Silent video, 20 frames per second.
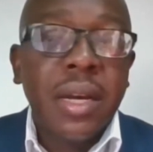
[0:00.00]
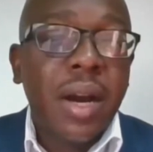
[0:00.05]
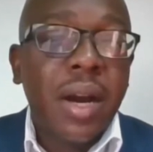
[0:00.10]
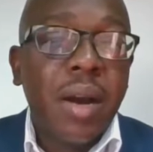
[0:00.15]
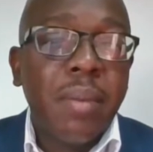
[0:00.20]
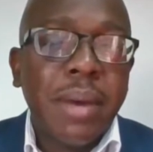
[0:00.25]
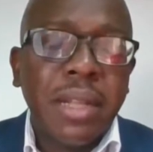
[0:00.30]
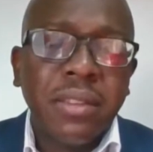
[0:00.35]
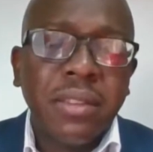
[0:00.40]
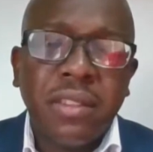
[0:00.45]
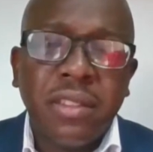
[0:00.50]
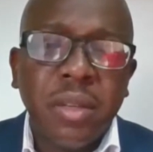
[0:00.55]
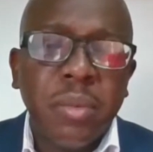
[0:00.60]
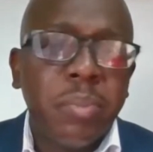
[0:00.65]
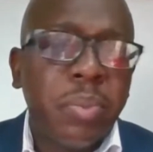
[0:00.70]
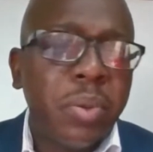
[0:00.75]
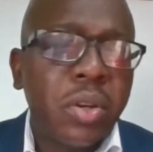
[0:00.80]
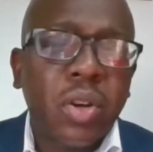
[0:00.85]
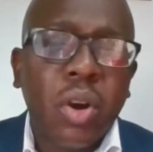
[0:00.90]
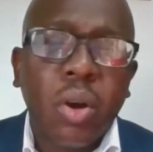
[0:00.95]
And
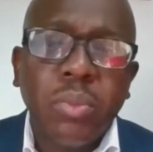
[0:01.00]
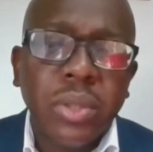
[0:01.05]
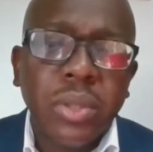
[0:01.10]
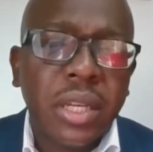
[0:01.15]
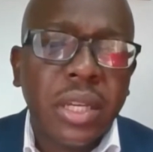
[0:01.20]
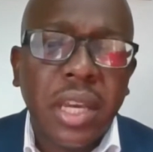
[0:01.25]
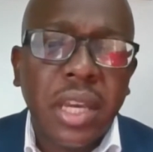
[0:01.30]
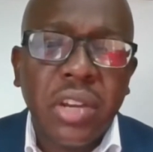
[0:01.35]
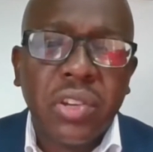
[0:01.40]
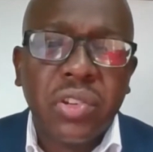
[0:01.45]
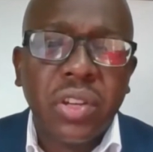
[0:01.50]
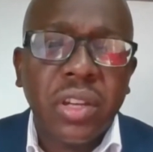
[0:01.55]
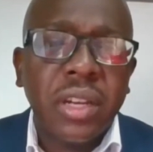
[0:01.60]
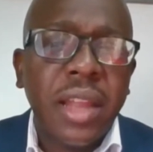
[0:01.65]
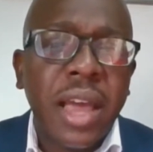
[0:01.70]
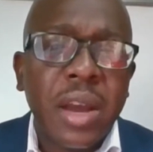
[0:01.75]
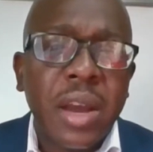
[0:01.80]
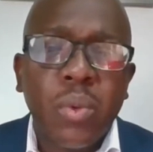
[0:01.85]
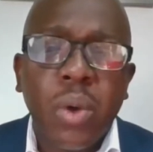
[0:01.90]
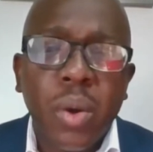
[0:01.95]
simple
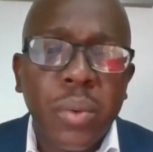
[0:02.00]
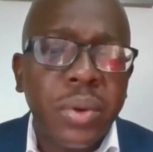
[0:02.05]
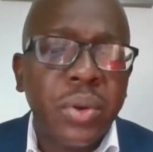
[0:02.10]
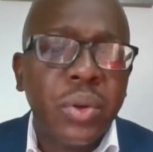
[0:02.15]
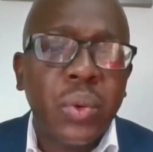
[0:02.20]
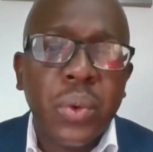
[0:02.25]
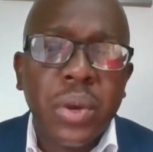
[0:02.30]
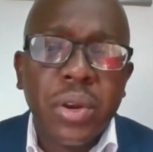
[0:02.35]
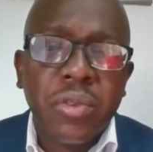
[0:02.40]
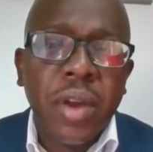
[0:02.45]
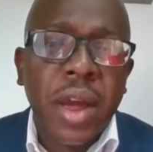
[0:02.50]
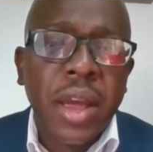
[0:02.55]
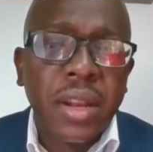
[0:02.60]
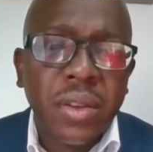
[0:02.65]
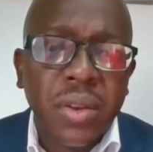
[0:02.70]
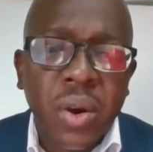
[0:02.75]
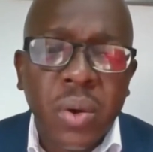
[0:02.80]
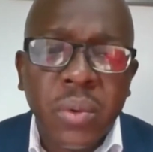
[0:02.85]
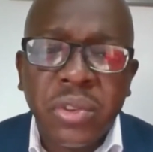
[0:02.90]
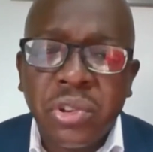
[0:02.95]
communication like what we're doing
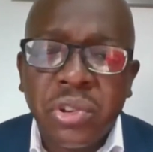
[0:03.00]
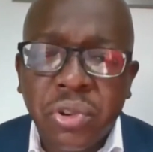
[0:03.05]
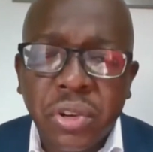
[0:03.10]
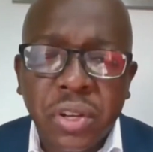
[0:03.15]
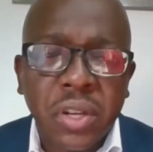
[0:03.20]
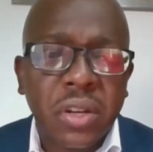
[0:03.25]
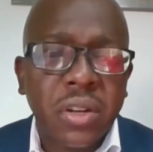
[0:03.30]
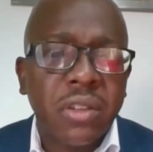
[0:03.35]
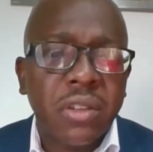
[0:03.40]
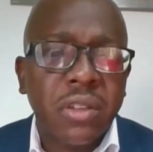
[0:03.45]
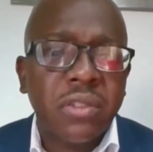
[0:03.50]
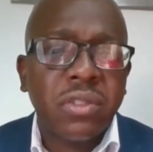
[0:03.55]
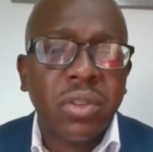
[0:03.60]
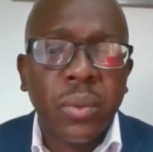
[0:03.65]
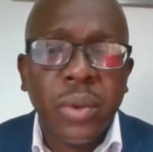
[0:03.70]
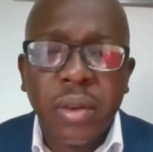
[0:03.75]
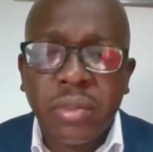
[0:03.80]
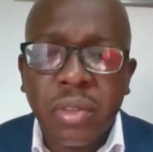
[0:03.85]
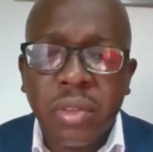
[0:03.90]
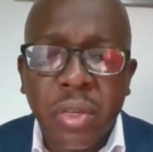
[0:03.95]
right now is critical. So
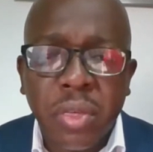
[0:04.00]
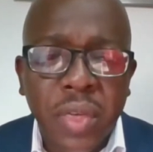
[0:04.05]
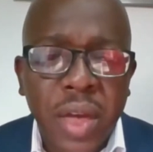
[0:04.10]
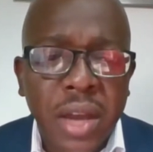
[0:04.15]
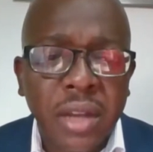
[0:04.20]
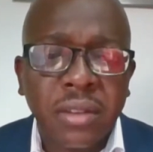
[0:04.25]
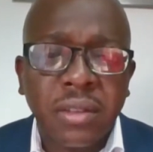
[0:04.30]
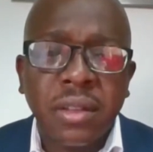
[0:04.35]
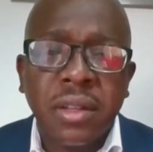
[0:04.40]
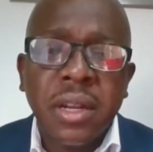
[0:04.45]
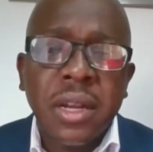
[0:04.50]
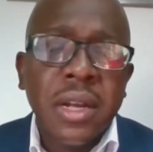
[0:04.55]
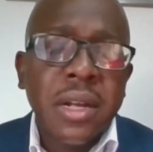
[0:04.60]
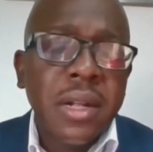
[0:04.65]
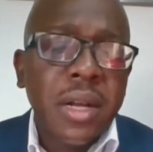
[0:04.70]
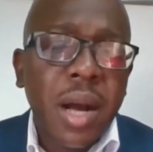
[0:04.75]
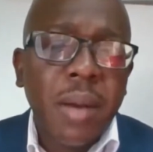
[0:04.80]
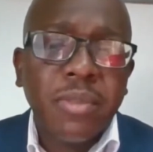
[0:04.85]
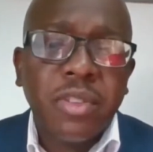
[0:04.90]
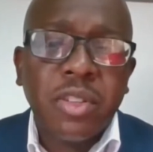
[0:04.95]
we have to thank
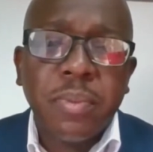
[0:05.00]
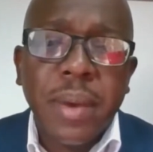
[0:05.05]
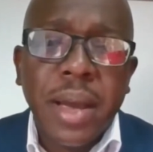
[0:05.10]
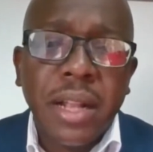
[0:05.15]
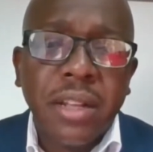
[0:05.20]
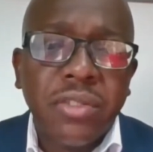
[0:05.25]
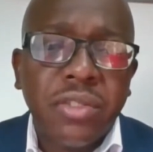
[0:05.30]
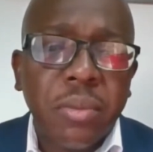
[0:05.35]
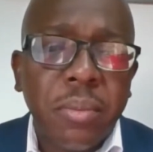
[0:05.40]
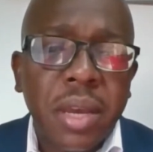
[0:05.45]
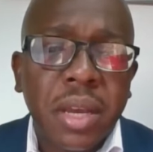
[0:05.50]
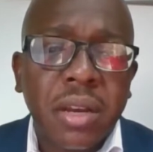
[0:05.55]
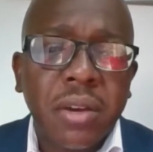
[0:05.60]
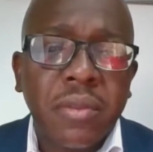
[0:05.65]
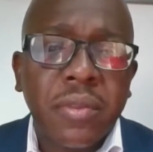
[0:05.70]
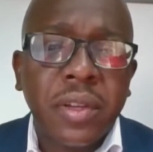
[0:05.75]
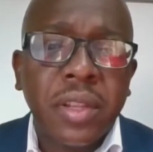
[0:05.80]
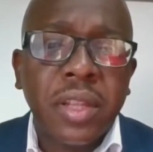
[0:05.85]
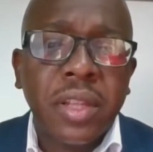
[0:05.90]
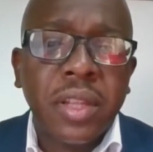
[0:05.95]
Smile
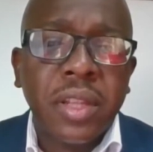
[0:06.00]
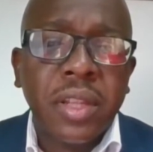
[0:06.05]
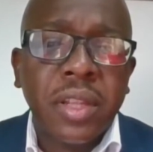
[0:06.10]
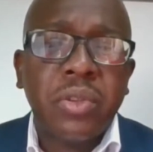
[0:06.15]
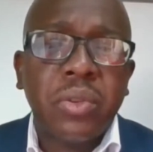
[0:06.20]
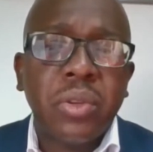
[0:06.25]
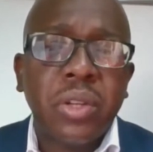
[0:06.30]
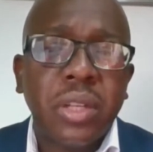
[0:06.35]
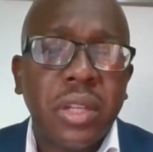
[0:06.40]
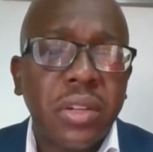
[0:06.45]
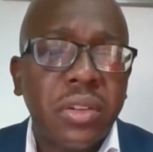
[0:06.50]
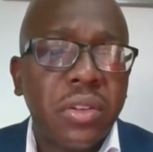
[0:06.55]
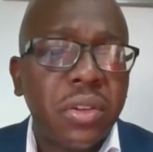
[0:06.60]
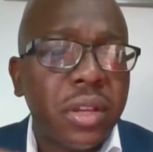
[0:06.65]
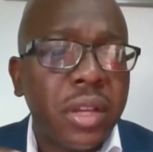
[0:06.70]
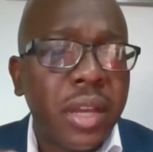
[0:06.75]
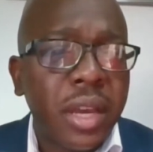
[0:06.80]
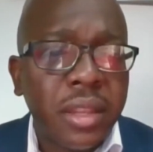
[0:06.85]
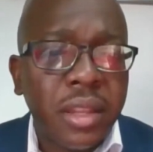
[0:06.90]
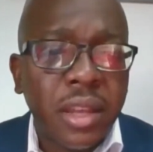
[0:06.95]
Jamaica for the opportunity to
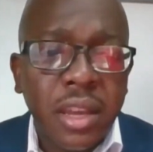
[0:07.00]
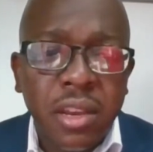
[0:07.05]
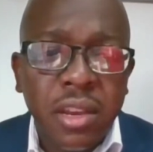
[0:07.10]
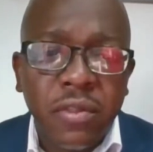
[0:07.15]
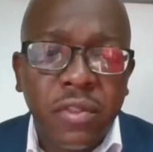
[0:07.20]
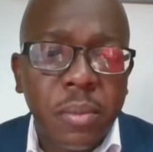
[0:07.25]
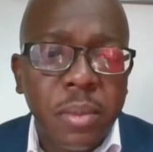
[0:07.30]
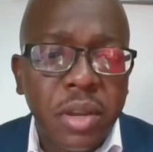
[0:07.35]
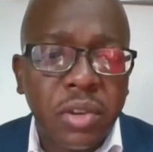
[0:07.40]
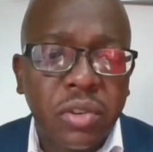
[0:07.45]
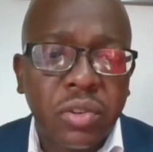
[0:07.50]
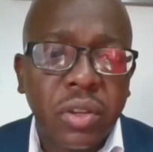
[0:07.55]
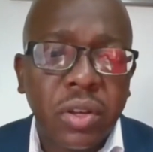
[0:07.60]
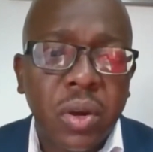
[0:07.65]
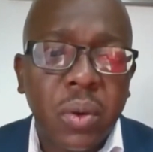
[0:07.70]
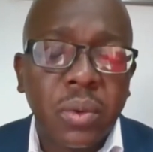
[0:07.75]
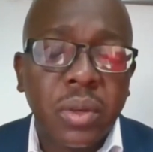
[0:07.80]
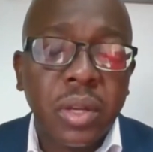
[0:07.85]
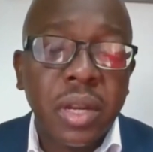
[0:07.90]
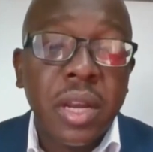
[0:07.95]
get the information
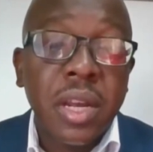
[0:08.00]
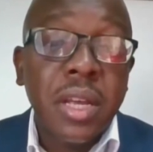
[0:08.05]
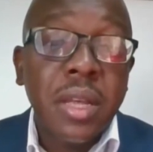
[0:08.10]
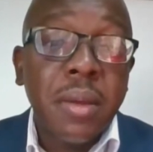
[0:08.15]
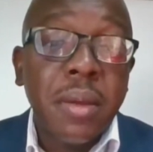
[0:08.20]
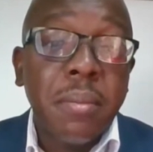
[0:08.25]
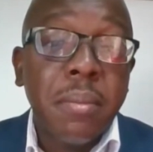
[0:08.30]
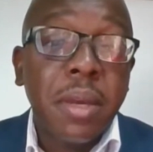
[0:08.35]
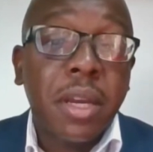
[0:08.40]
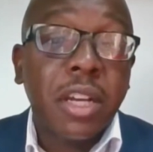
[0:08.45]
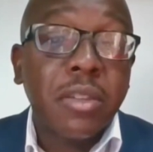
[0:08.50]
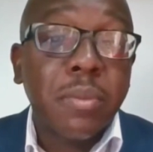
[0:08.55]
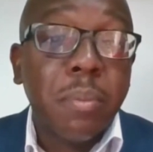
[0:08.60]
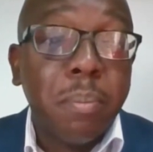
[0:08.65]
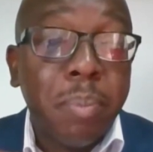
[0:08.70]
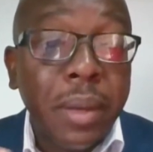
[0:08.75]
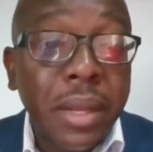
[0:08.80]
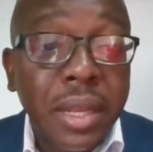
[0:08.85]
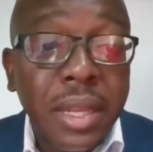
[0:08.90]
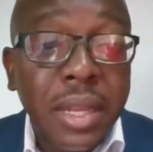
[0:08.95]
out, because
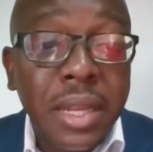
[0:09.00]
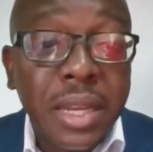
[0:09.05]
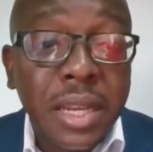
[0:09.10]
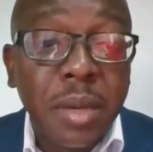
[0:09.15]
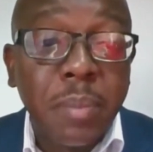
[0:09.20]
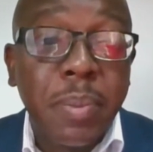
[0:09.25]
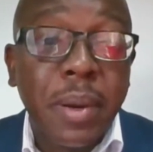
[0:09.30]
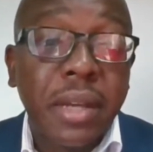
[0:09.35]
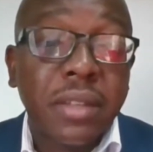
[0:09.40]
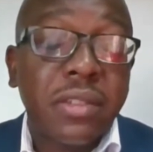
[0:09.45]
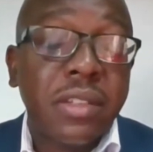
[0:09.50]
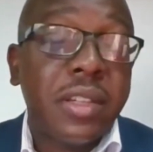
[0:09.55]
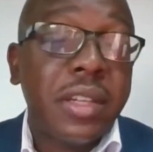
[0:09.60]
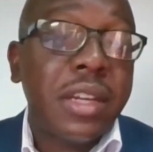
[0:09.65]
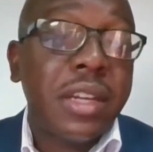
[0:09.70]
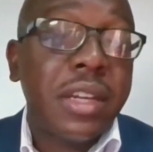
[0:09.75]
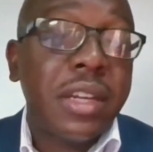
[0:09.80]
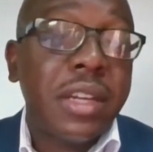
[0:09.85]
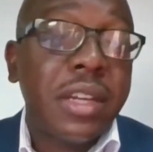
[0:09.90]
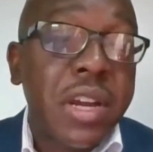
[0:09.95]
building
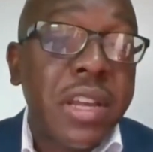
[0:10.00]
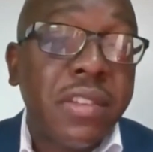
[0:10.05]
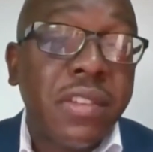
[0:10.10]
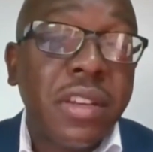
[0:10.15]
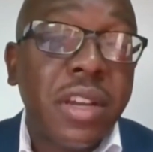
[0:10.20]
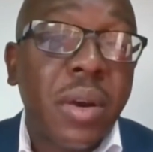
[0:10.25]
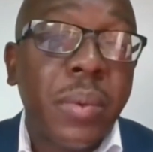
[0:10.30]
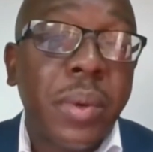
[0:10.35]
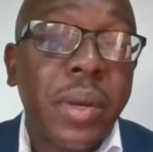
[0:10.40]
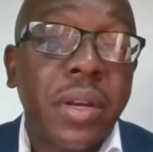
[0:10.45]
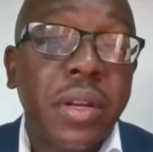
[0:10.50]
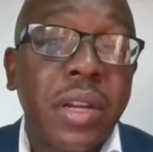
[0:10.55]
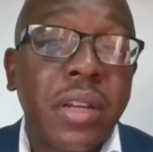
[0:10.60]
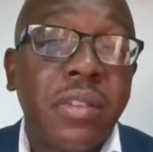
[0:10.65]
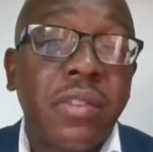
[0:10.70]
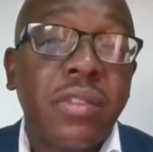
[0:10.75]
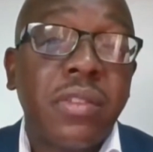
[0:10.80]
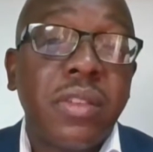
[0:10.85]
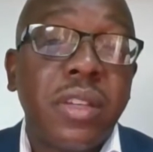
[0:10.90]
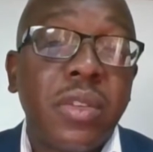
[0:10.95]
capacity and raising
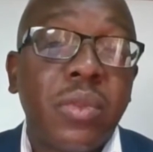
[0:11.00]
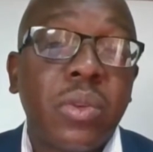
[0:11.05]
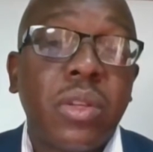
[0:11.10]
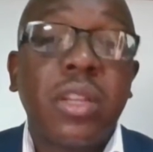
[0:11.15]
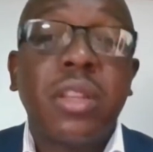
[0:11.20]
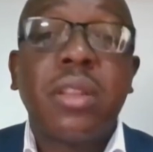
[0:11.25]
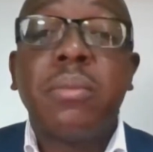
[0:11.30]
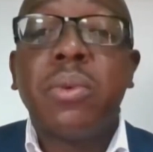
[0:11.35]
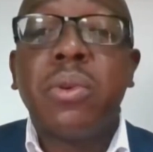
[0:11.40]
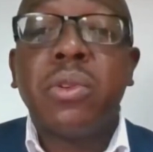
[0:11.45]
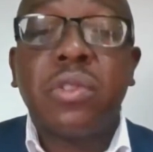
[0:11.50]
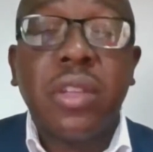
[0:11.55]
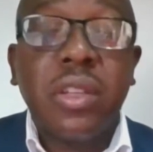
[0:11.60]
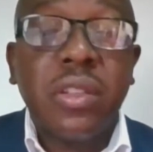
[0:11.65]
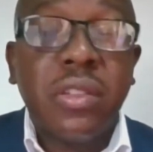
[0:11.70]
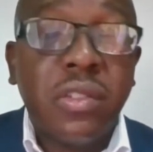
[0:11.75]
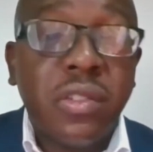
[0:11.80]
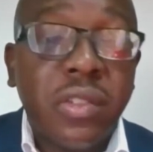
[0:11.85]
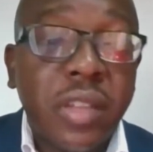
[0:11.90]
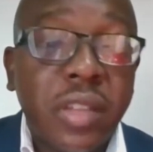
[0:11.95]
awareness is one of the most
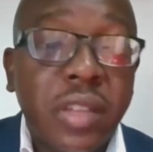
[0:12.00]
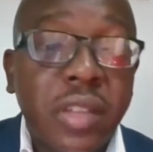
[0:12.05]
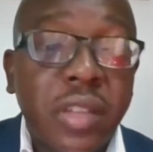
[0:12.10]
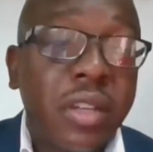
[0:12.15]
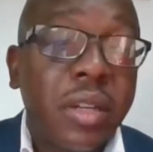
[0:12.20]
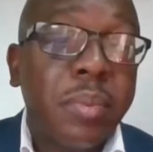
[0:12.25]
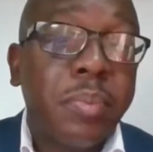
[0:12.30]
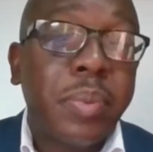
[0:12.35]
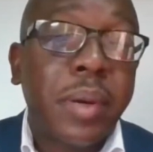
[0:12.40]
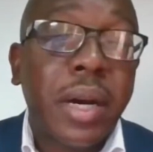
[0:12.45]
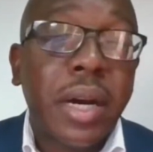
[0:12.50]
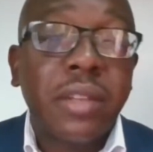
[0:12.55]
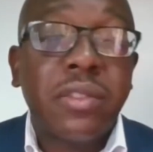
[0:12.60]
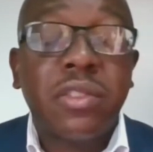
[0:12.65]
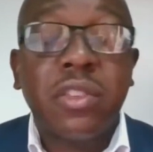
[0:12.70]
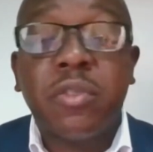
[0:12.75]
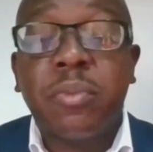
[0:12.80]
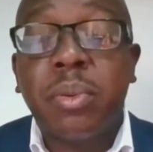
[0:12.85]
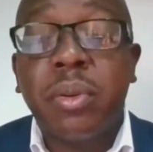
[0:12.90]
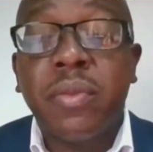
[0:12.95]
essential
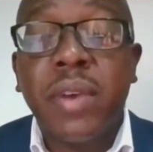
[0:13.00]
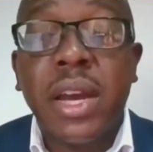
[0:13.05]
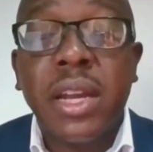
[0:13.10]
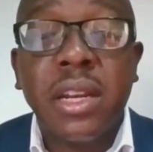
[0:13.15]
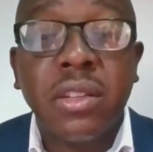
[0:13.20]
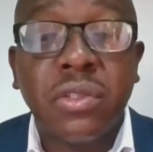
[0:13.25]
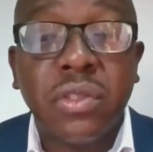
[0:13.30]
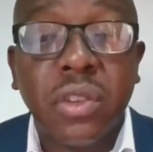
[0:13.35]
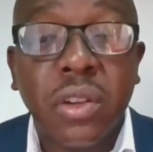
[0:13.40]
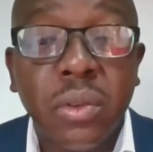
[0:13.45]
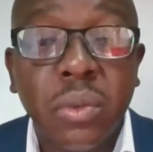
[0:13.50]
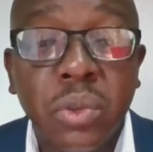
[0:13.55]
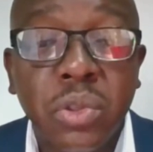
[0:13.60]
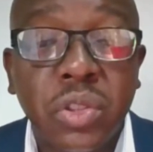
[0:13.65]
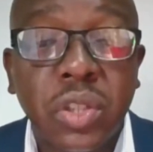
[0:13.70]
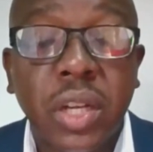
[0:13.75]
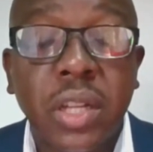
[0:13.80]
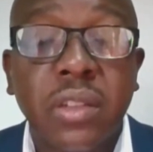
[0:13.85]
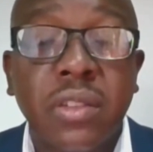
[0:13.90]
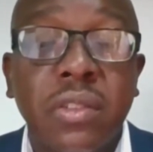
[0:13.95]
parts of providing
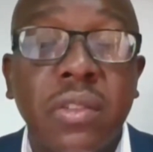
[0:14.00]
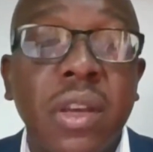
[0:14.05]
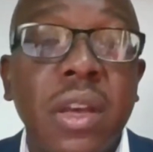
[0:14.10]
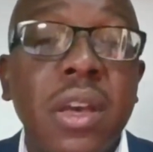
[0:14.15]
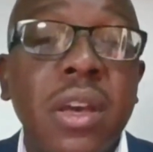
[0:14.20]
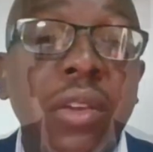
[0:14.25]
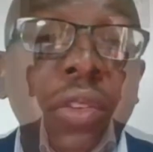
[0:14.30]
solutions